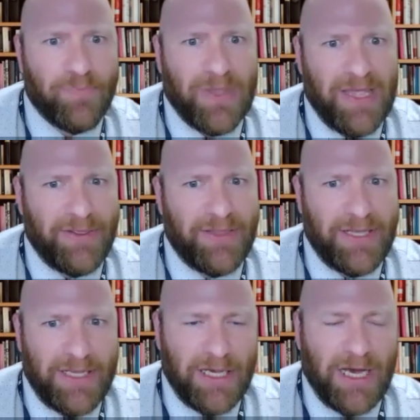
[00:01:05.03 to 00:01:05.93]
in
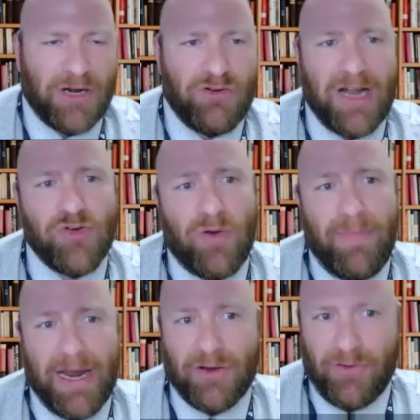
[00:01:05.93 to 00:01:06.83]
the graduate
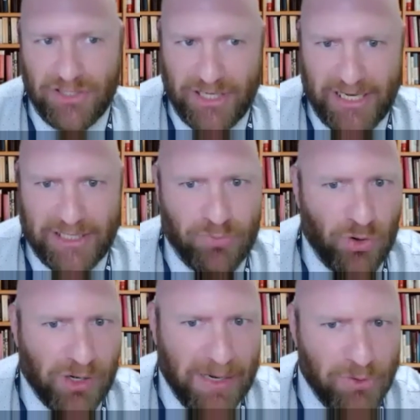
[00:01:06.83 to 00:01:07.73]
medical education
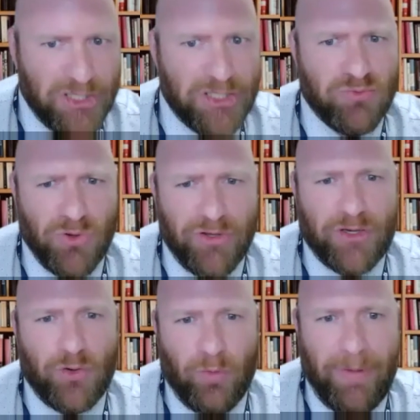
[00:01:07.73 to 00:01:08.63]
program, which is really
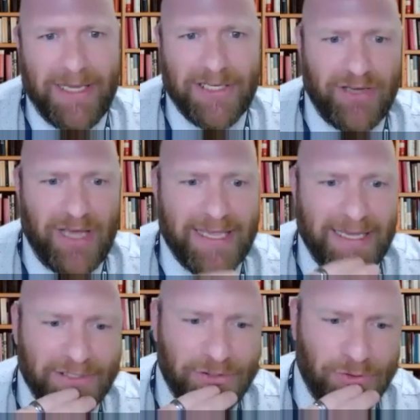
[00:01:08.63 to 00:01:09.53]
cool. Basically, I
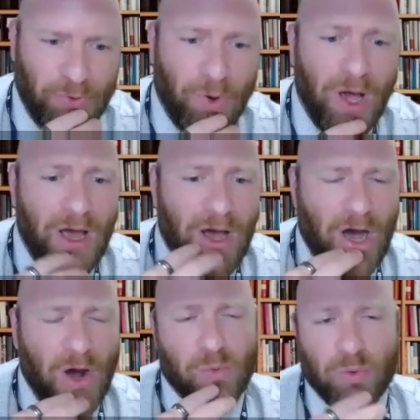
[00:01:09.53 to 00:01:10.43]
get to
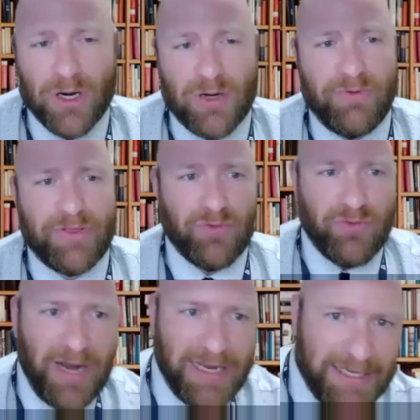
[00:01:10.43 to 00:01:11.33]
work with the
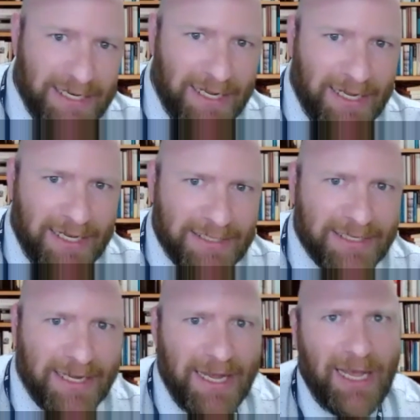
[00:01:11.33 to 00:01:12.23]
residents,
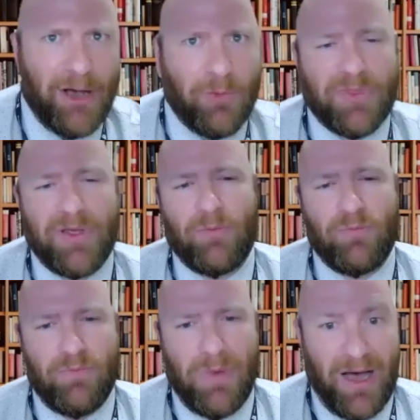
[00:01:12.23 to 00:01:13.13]
help
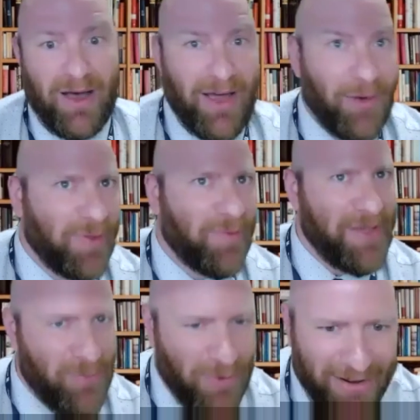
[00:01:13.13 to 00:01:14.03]
them
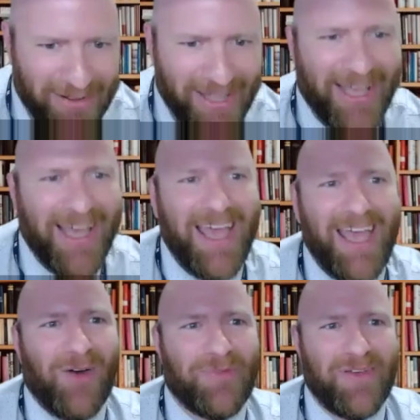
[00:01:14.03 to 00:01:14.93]
be well,
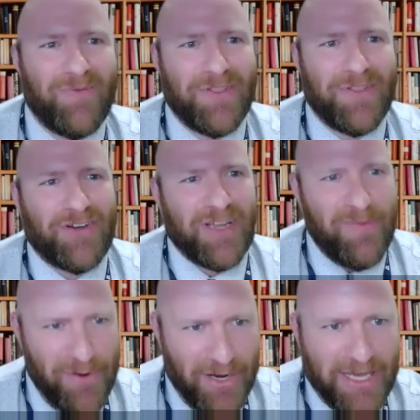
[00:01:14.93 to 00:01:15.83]
help them with their
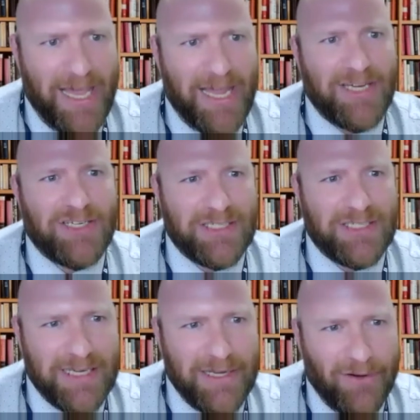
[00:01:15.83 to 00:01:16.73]
communication
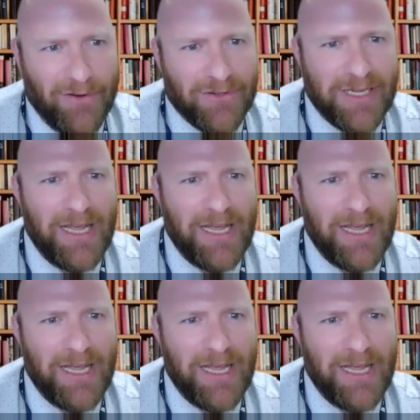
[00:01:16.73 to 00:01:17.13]
skills,